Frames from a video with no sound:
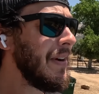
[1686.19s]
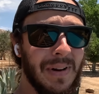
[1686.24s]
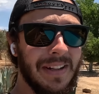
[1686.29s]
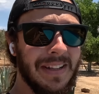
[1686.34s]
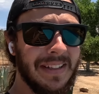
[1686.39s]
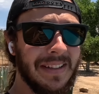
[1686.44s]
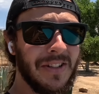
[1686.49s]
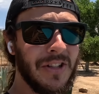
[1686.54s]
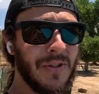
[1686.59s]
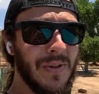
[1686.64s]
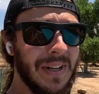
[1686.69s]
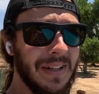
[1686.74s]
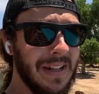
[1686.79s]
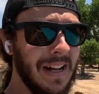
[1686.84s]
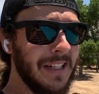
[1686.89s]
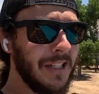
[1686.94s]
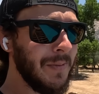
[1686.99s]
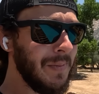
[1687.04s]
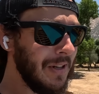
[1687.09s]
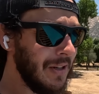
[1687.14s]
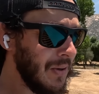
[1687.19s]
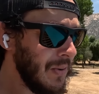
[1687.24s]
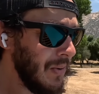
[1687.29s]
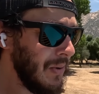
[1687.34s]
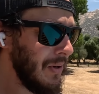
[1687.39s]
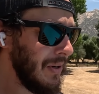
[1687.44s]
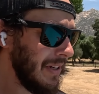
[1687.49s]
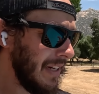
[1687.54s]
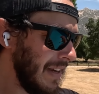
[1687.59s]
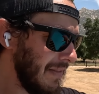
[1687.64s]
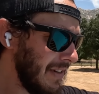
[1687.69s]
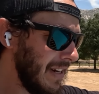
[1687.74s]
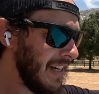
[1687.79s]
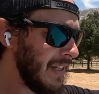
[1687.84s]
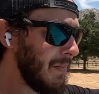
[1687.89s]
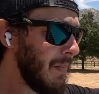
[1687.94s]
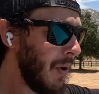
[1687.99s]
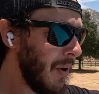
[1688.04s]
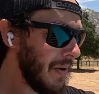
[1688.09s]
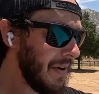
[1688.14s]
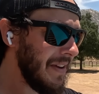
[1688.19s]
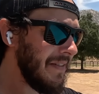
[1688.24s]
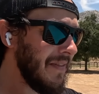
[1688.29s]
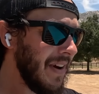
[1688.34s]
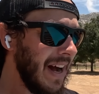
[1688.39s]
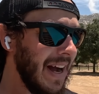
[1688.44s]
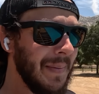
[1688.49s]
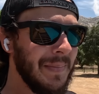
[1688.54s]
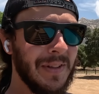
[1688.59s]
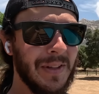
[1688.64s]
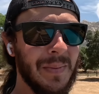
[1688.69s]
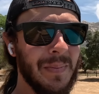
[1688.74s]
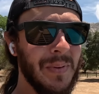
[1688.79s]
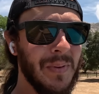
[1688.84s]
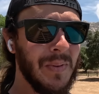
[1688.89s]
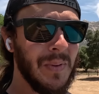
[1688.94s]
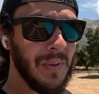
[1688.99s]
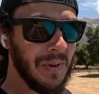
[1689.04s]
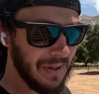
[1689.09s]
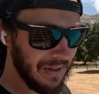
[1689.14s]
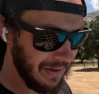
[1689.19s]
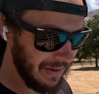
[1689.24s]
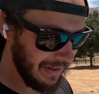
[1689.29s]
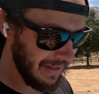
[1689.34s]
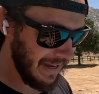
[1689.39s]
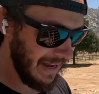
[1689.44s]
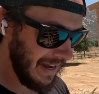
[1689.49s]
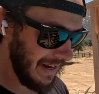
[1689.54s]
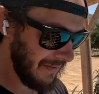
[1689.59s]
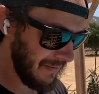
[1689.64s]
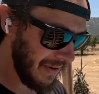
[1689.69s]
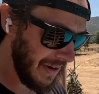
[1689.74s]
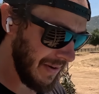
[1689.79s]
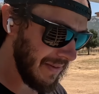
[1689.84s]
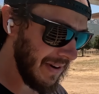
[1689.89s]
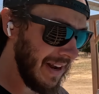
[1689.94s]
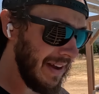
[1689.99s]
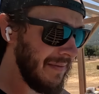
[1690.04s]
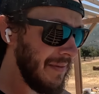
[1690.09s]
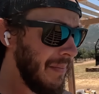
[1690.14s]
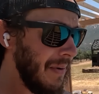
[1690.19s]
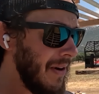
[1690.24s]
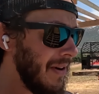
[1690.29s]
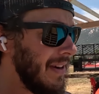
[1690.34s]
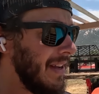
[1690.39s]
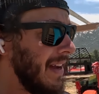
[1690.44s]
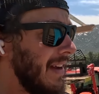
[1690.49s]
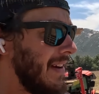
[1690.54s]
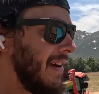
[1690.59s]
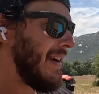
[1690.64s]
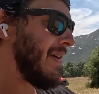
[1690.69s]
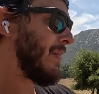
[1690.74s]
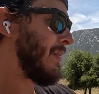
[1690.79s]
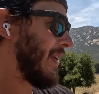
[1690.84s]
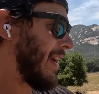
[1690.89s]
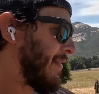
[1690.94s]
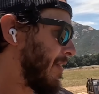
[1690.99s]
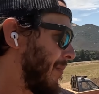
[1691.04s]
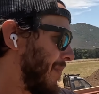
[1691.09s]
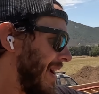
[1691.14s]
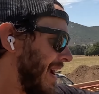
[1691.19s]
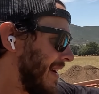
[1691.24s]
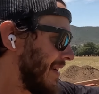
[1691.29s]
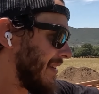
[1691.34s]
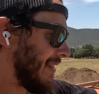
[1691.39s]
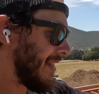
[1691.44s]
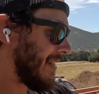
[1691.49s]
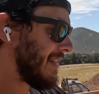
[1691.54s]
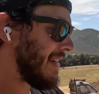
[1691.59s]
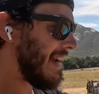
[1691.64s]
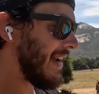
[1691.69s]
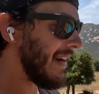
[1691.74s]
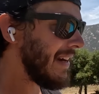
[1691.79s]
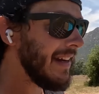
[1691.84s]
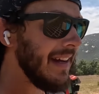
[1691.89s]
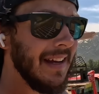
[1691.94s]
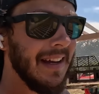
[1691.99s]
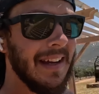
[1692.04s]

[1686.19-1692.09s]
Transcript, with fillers: But I think the string lights will be cool. It'll give a nice party vibe to the pool and all that. If we ever have a party out here, we want to have a band on the deck.